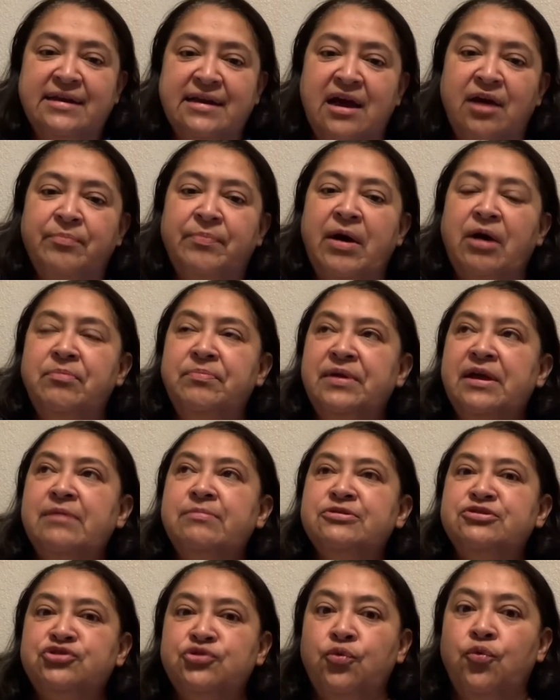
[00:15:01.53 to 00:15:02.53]
up. I'll be
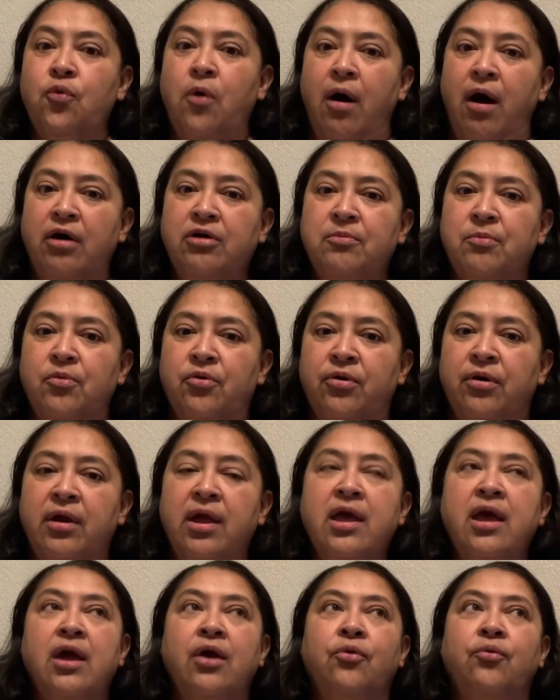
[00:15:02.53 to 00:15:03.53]
able to walk more.
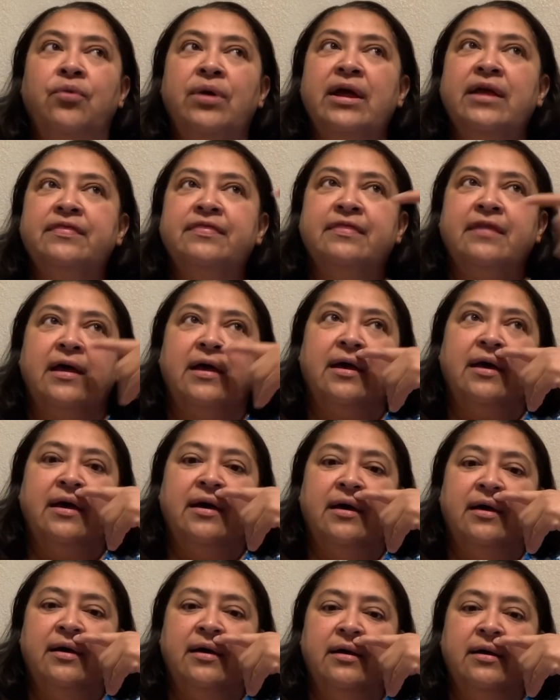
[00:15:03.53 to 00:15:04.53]
With
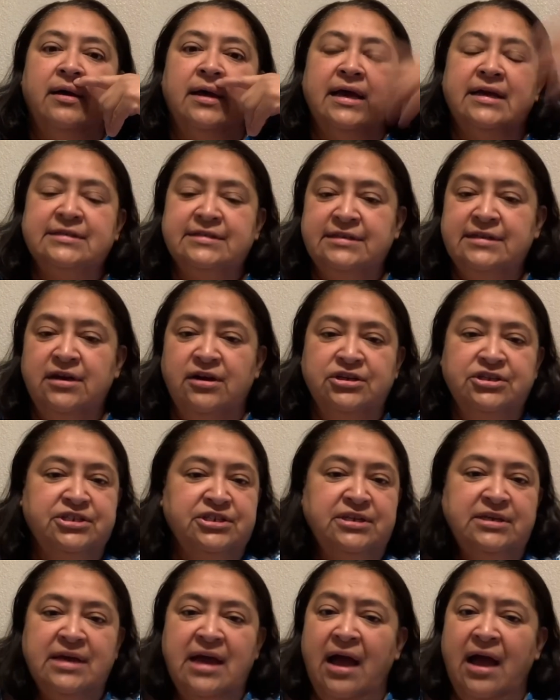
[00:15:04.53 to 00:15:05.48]
STRG,